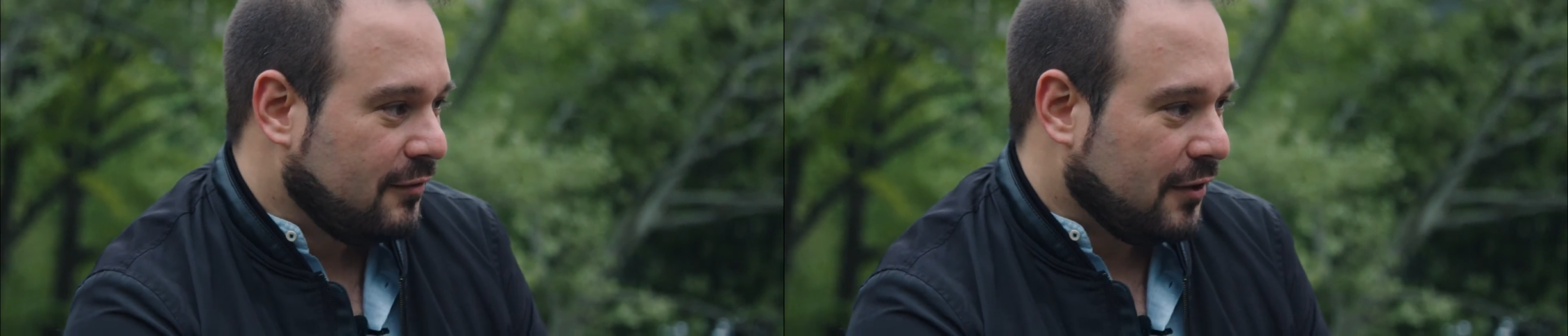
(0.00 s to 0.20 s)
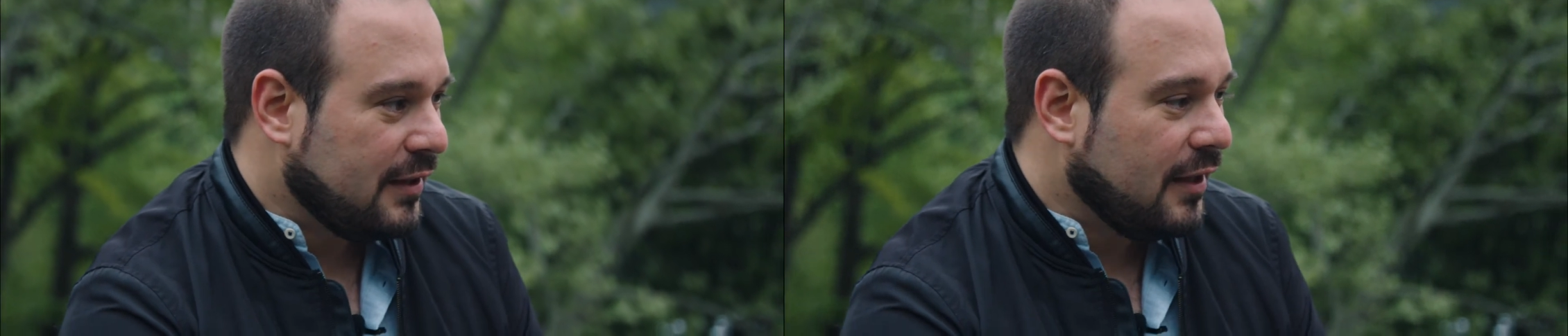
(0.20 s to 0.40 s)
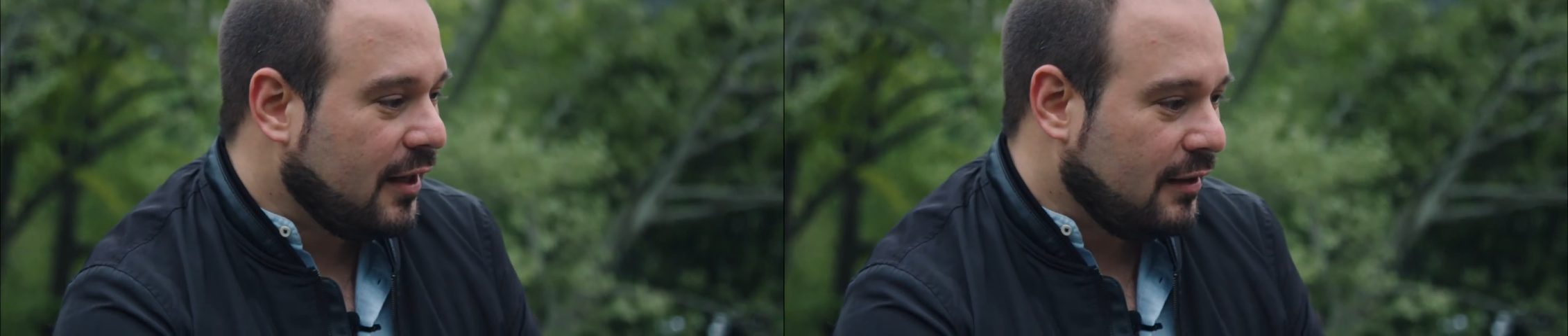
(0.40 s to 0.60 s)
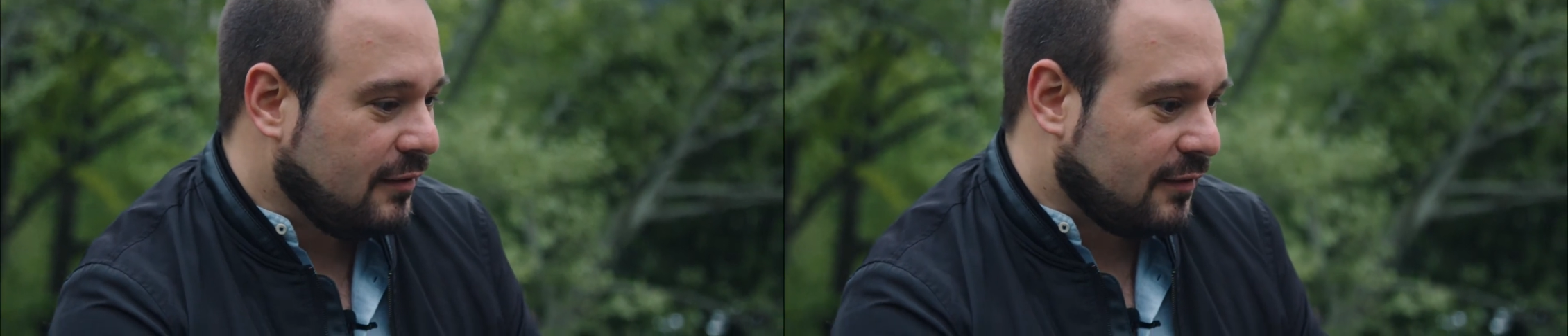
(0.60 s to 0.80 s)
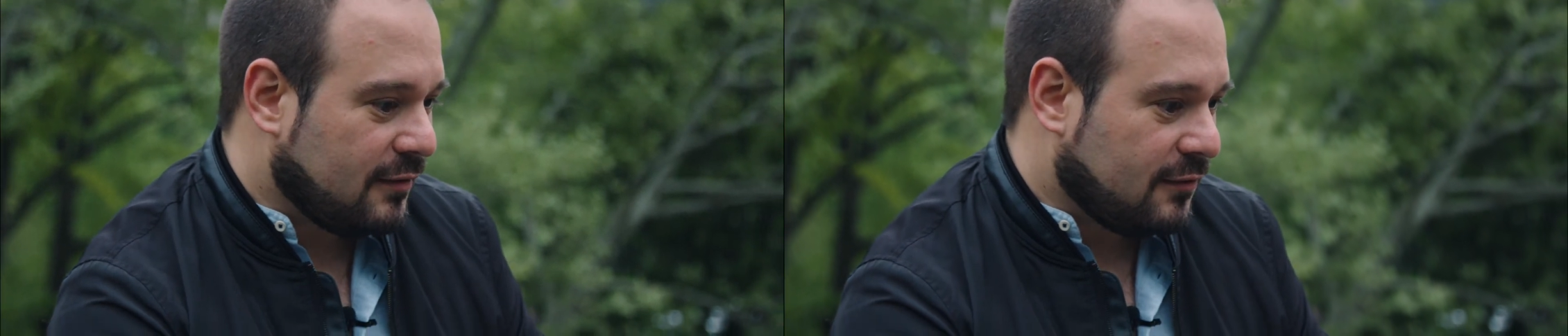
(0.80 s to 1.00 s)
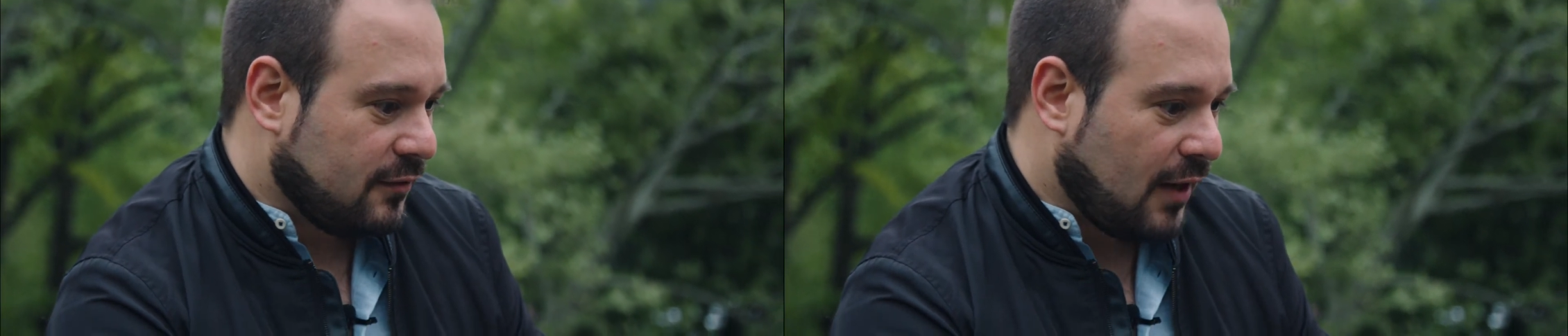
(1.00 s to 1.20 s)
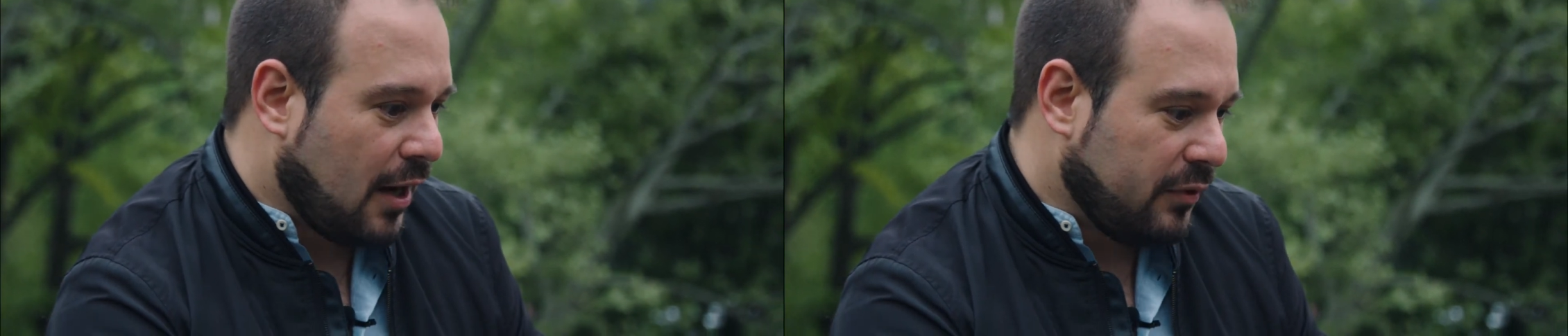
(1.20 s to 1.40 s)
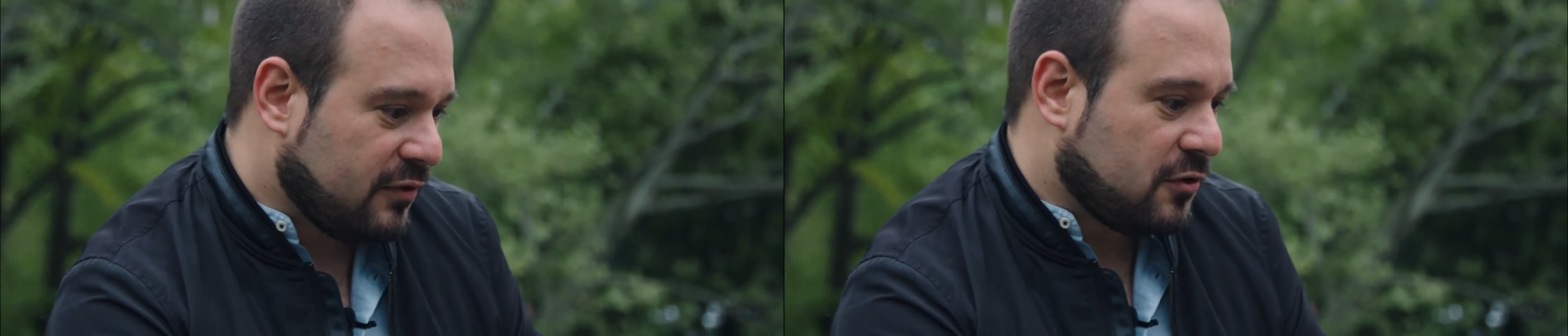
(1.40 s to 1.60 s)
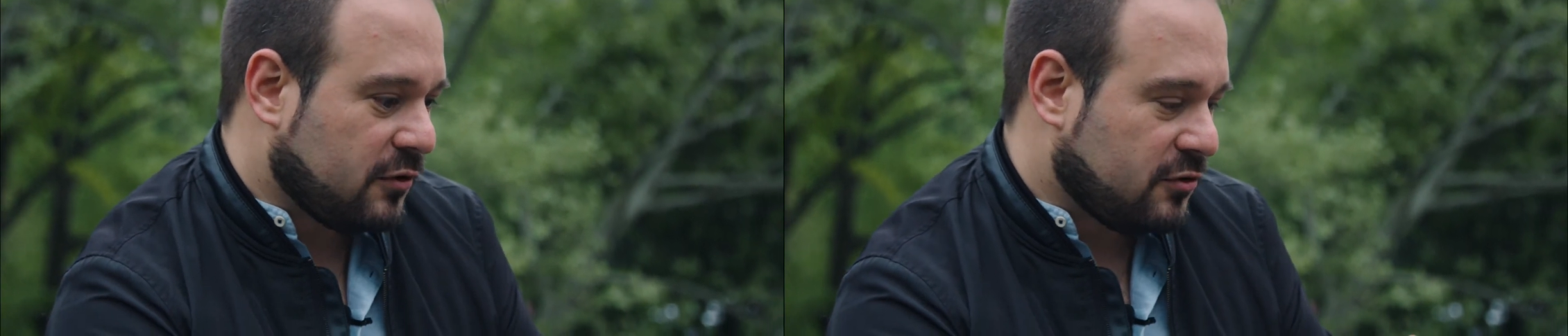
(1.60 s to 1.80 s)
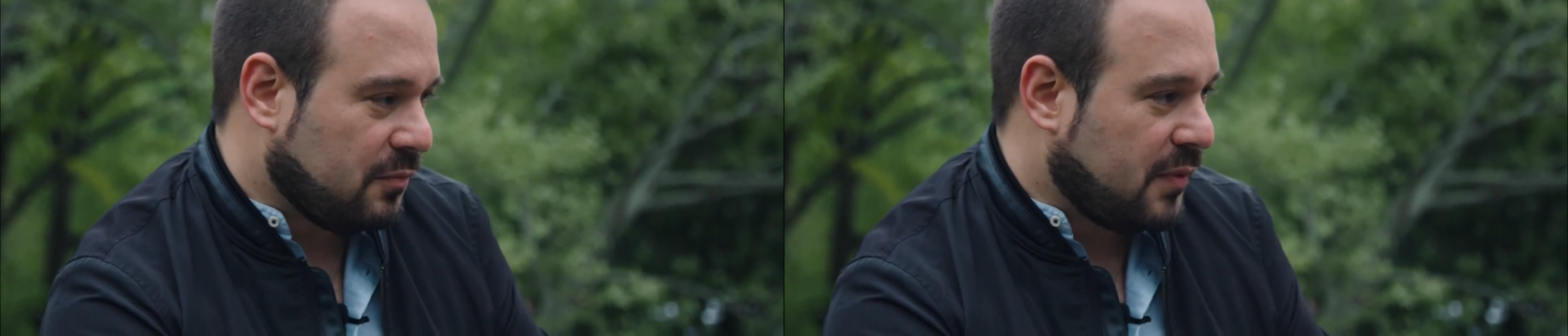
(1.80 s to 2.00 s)
So at the end, it's just how we
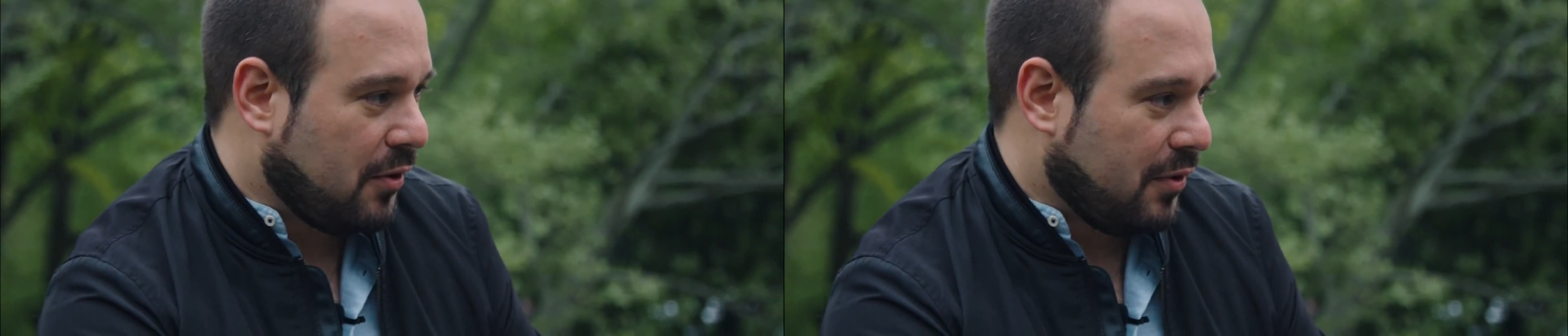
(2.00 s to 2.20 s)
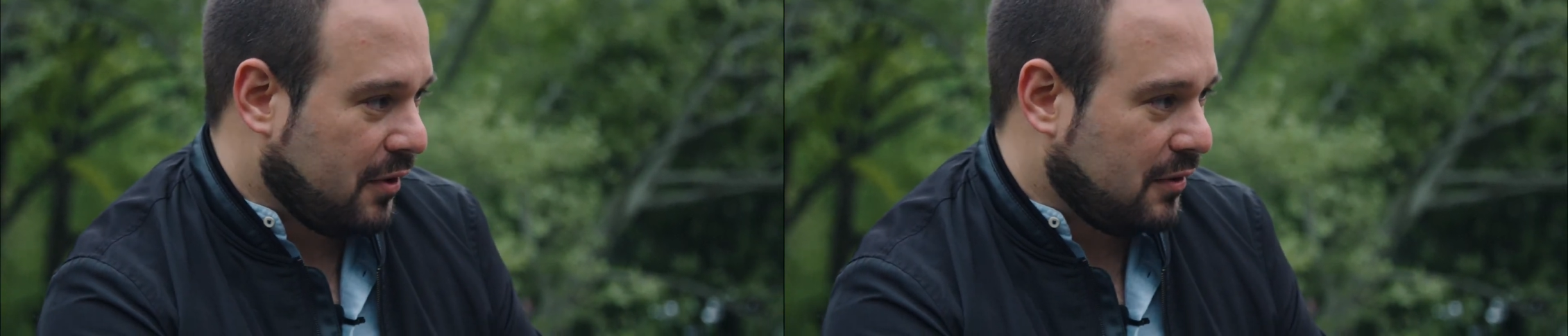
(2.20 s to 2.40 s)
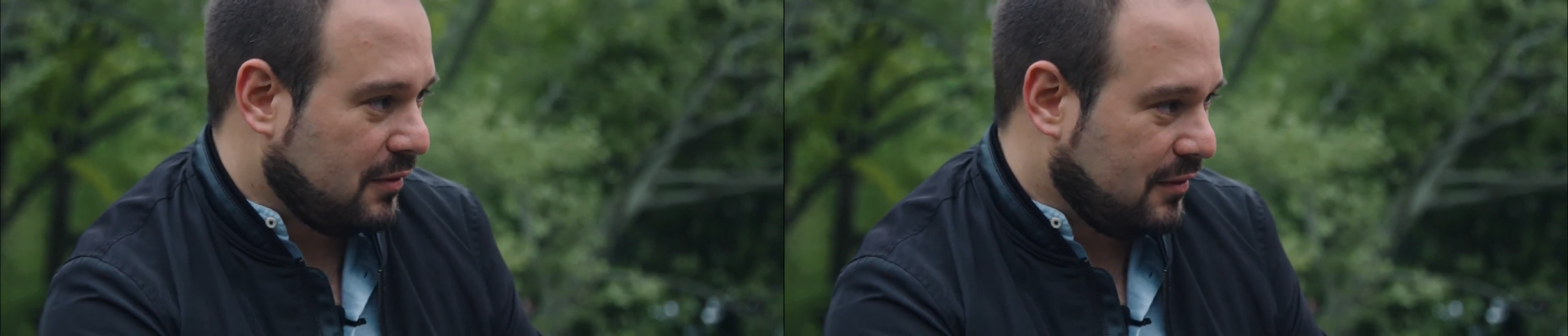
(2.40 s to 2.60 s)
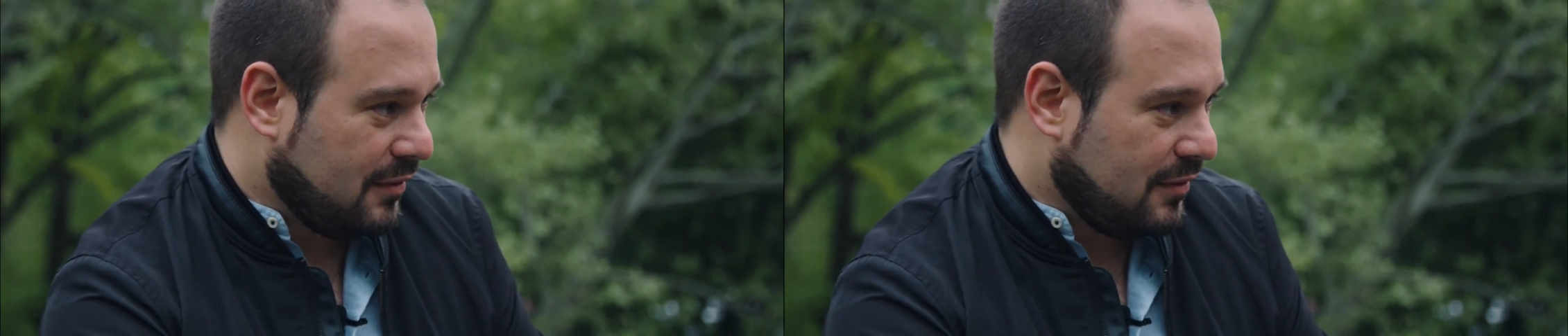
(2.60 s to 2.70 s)
structure power